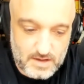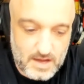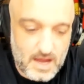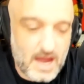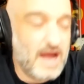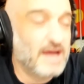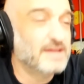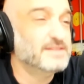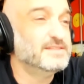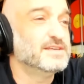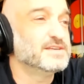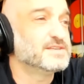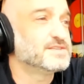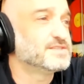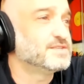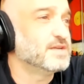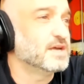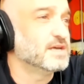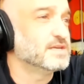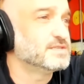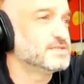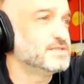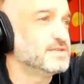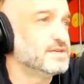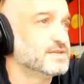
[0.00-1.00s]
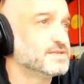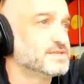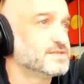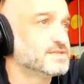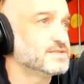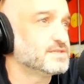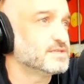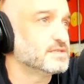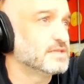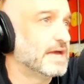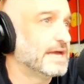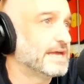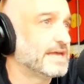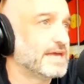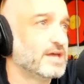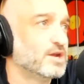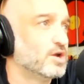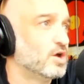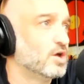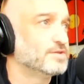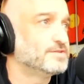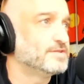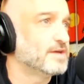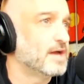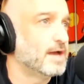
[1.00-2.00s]
And this does this like at all
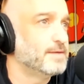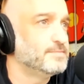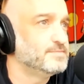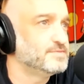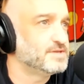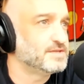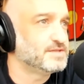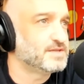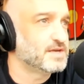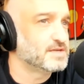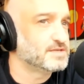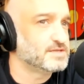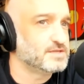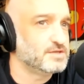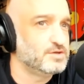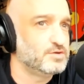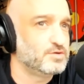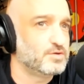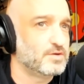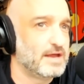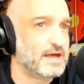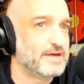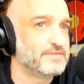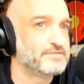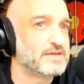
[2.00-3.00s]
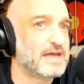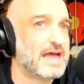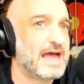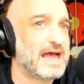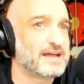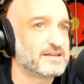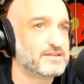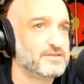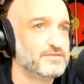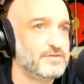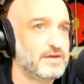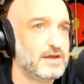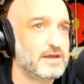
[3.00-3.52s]
times. It does, you don't have to activate it.